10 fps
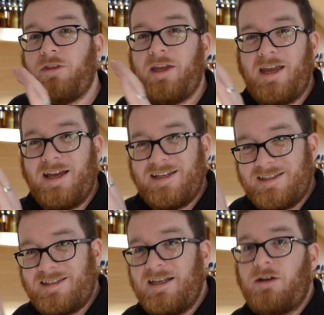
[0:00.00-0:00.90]
the
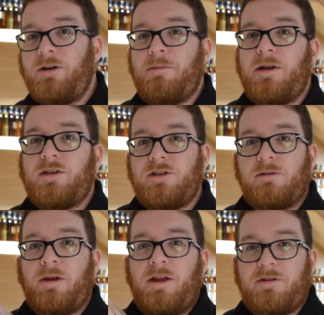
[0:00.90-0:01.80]
distillery image that
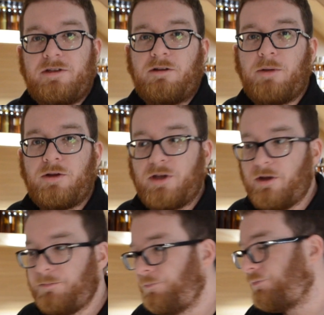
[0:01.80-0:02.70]
should be on every single postcard.